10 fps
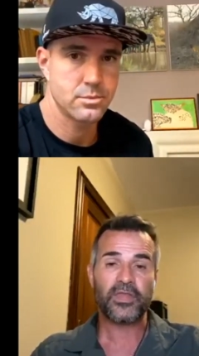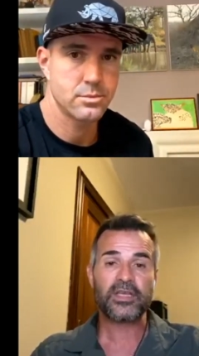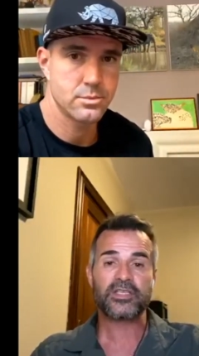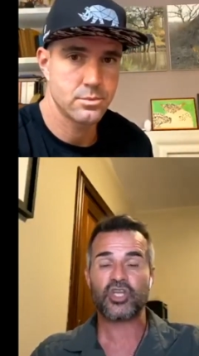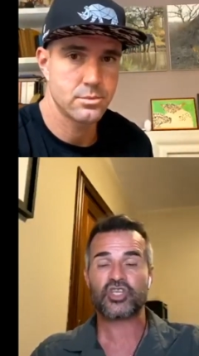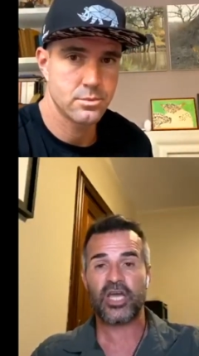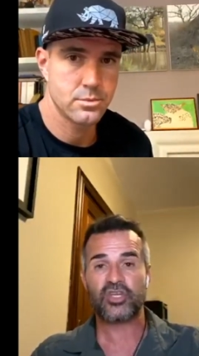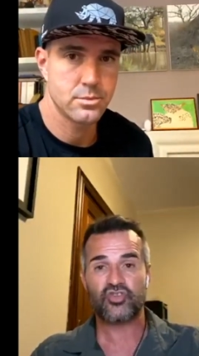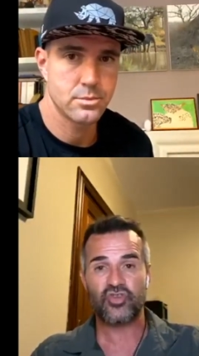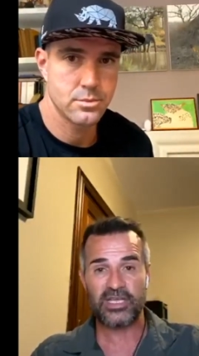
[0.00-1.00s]
Speaker 1: don't
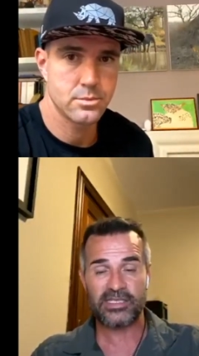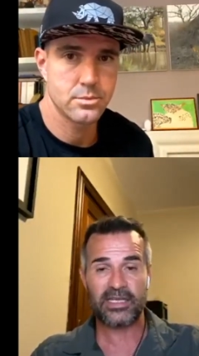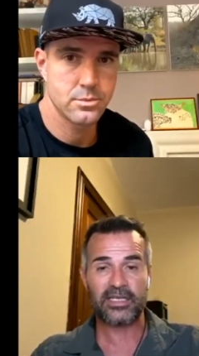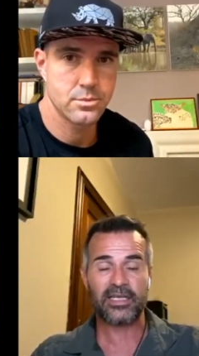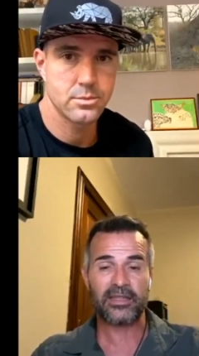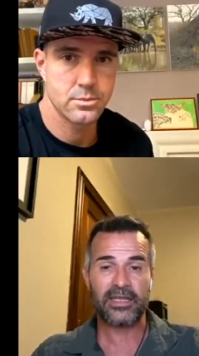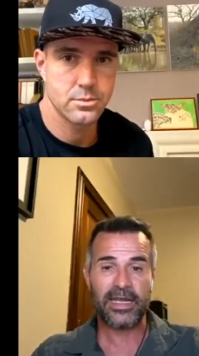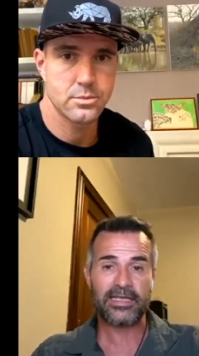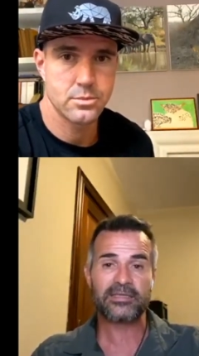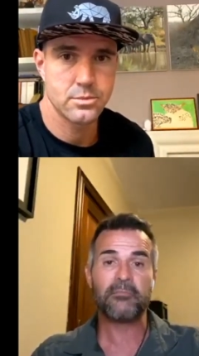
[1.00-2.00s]
change drastically in the
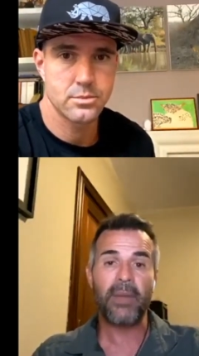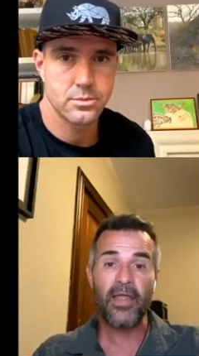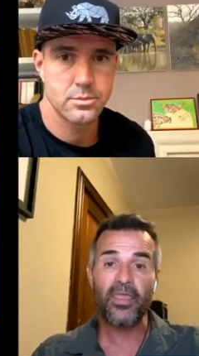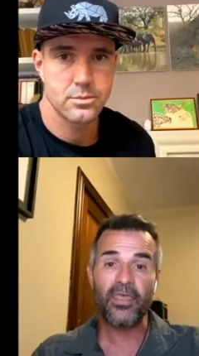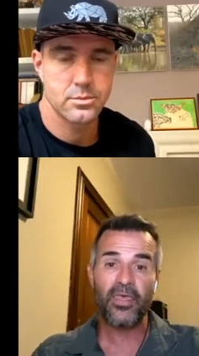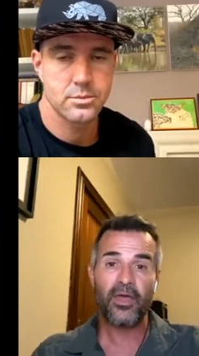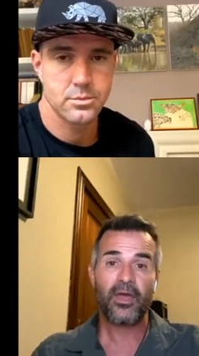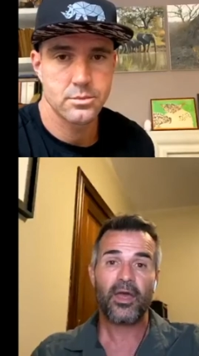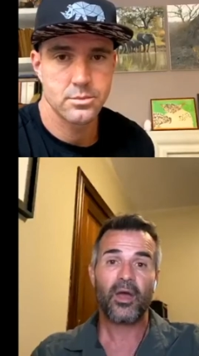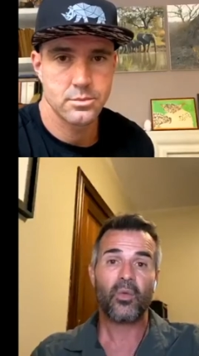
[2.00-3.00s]
next month,
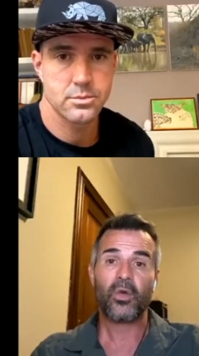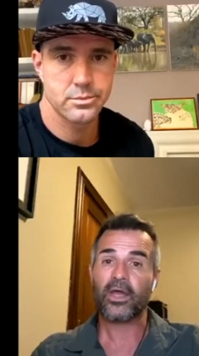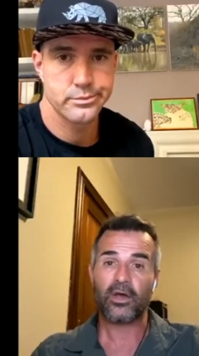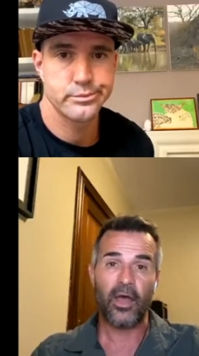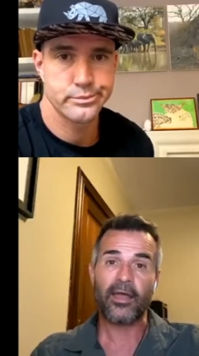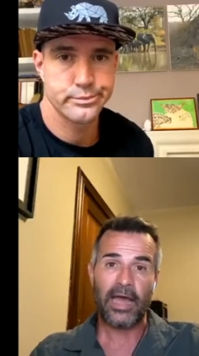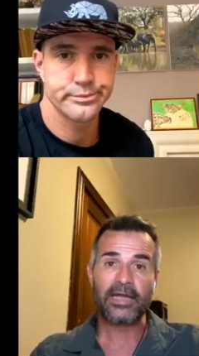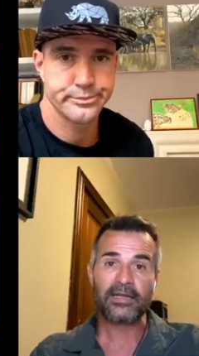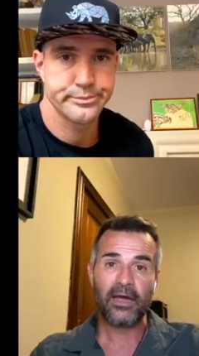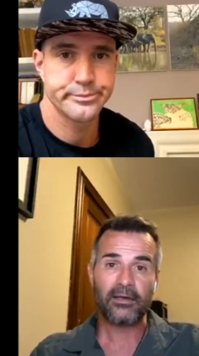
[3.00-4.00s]
we are going
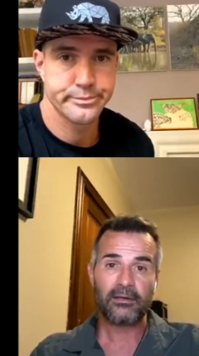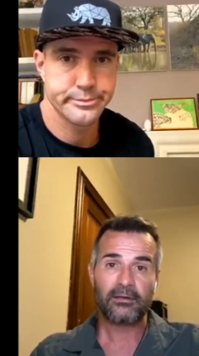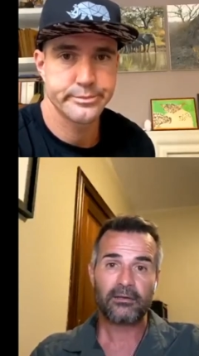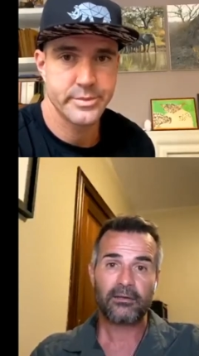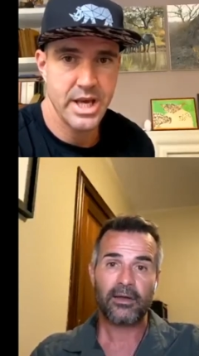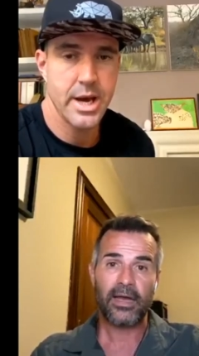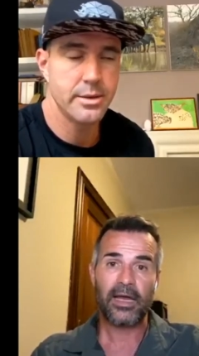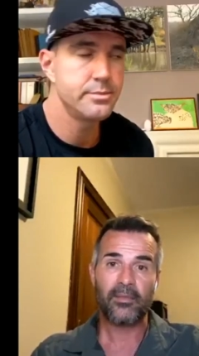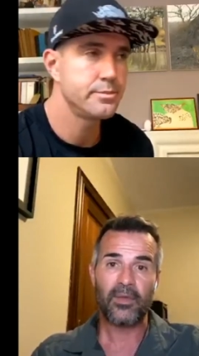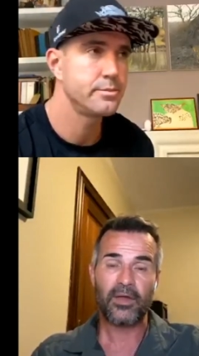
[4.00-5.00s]
under. Yeah,
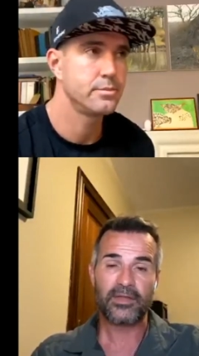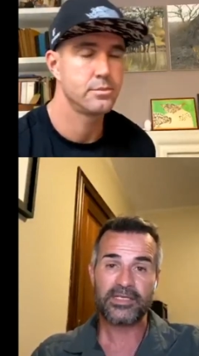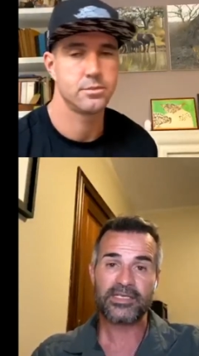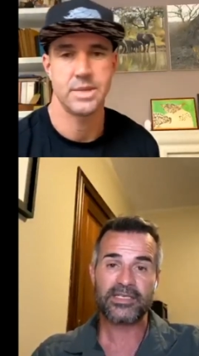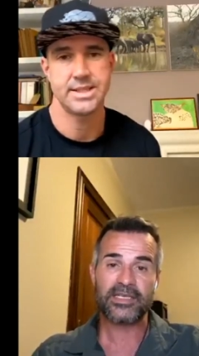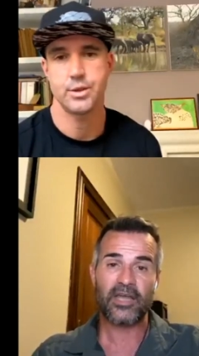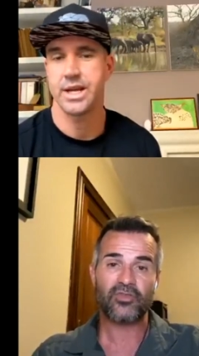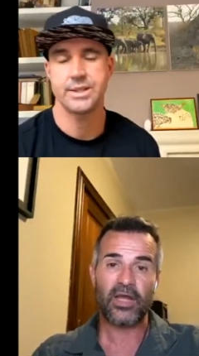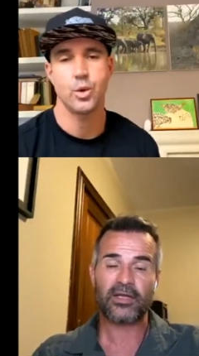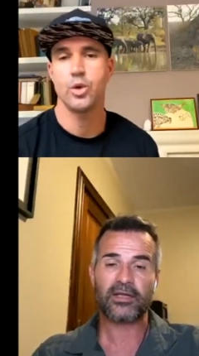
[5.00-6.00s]
um, this is the that's, sad that's
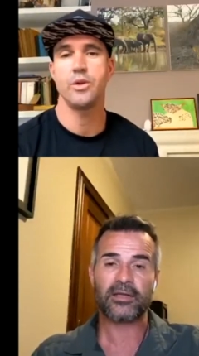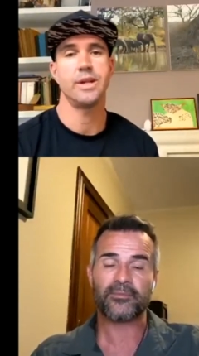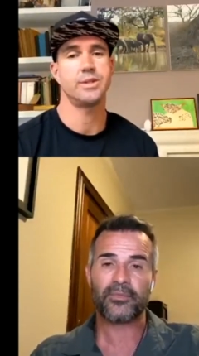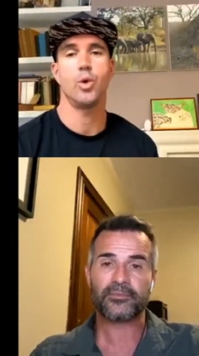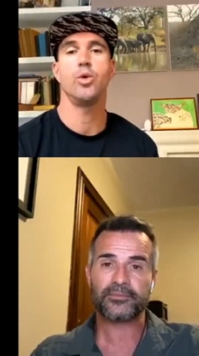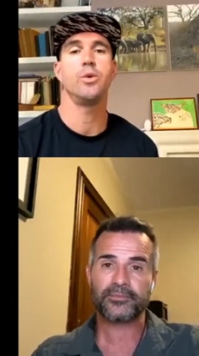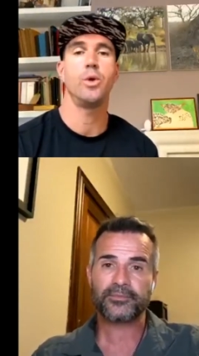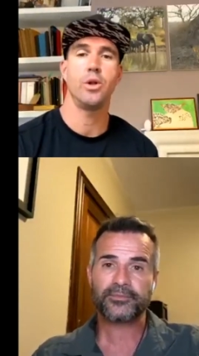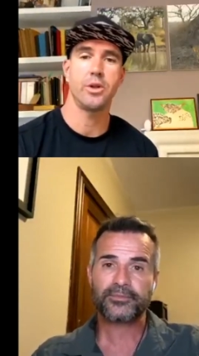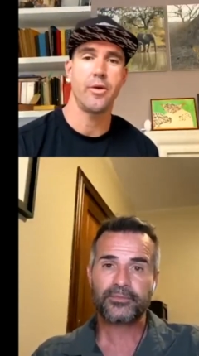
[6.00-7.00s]
reality. All,
Speaker 2: that's all the
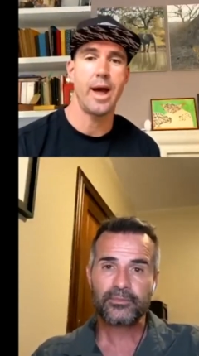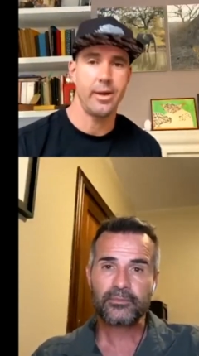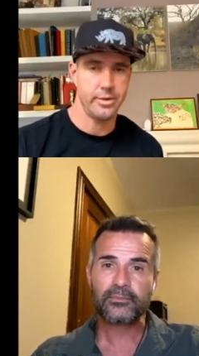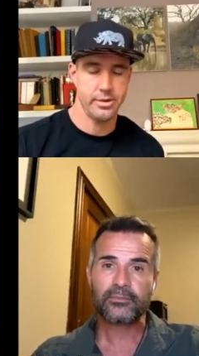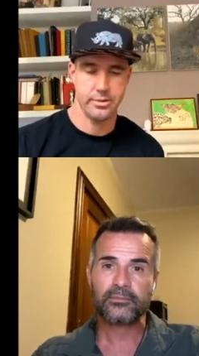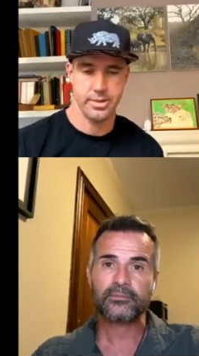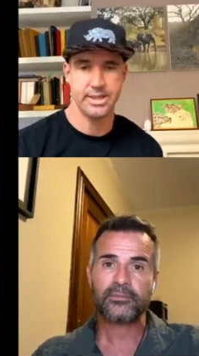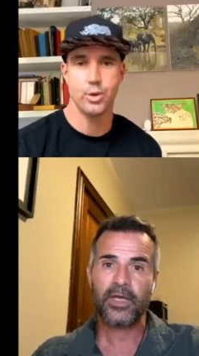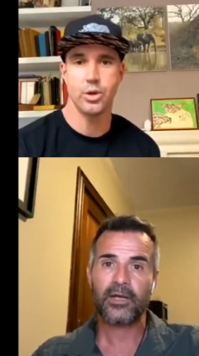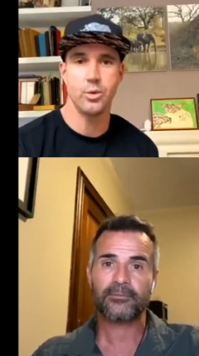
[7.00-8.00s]
world around. That's
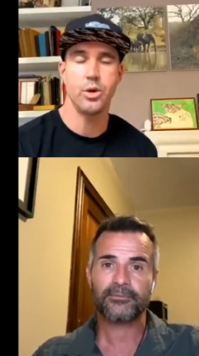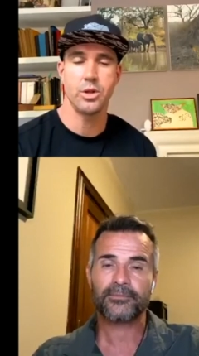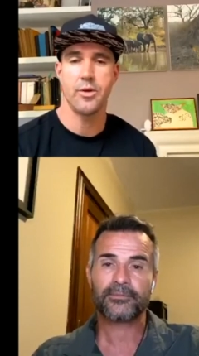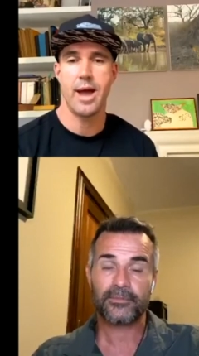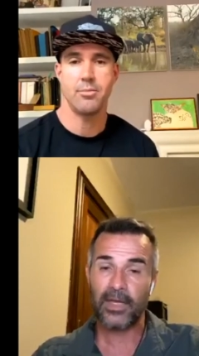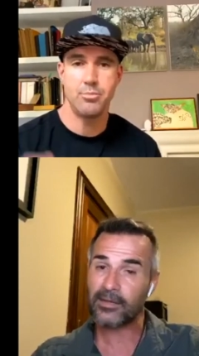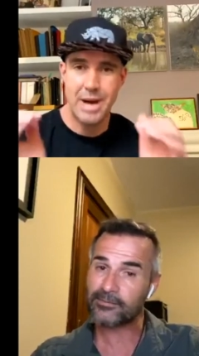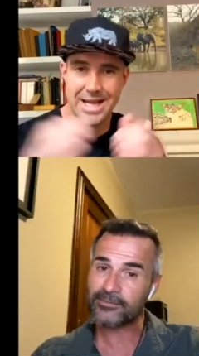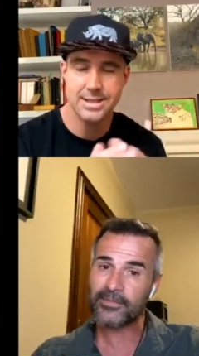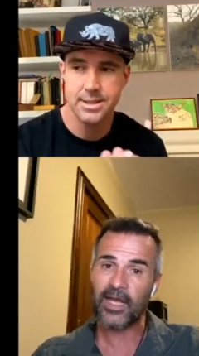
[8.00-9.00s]
yeah. all the world around.
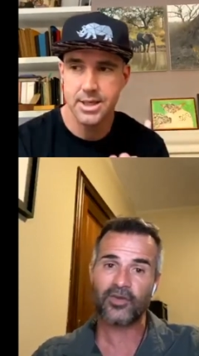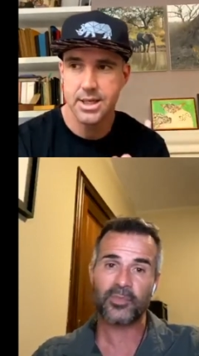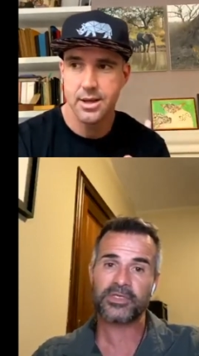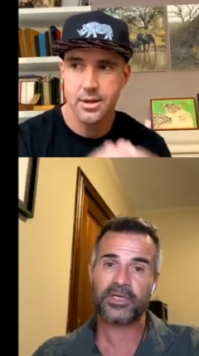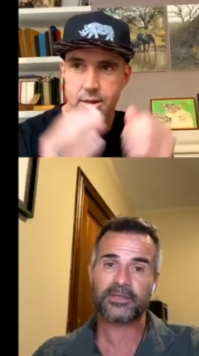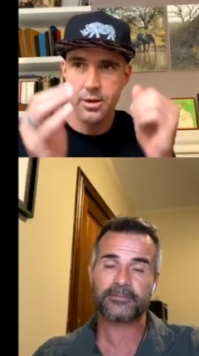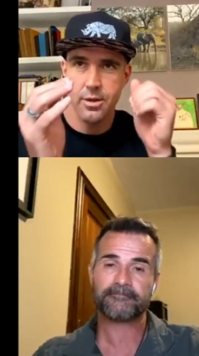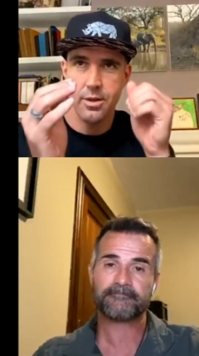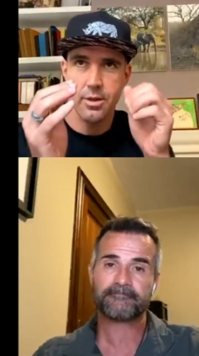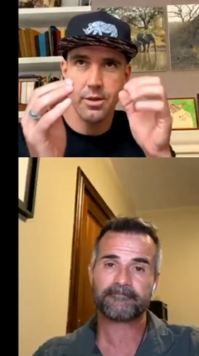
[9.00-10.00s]
But hundred percent
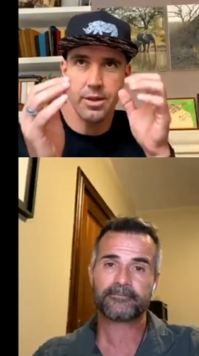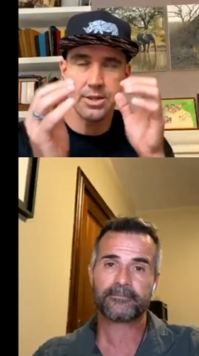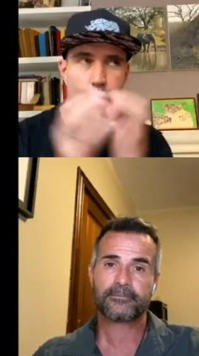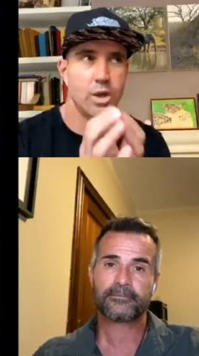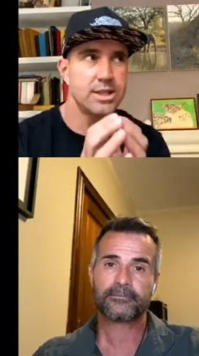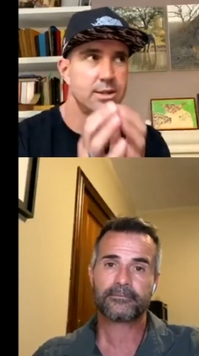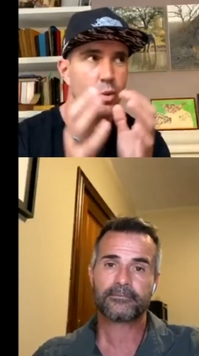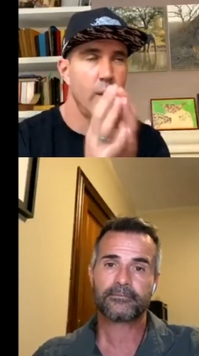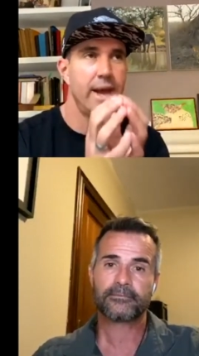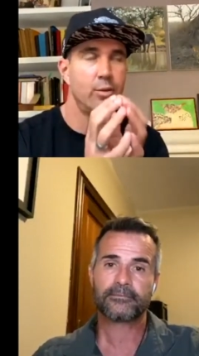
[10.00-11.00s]
this what's
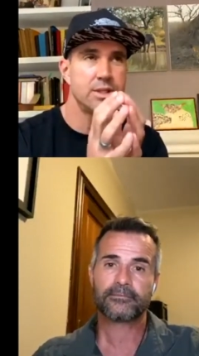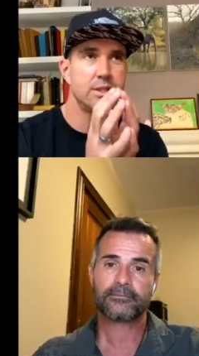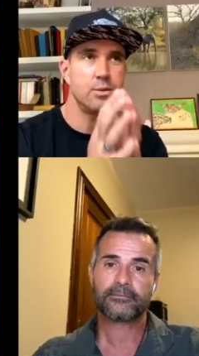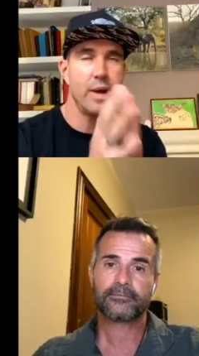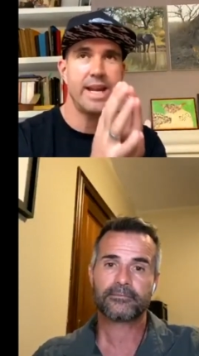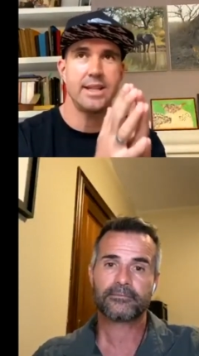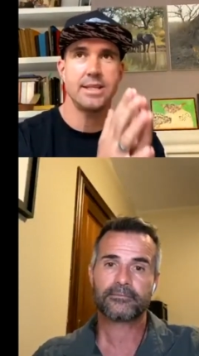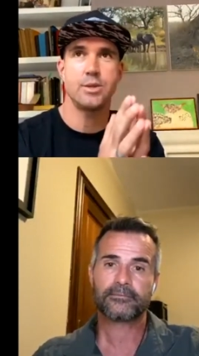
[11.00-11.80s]
where was where did this all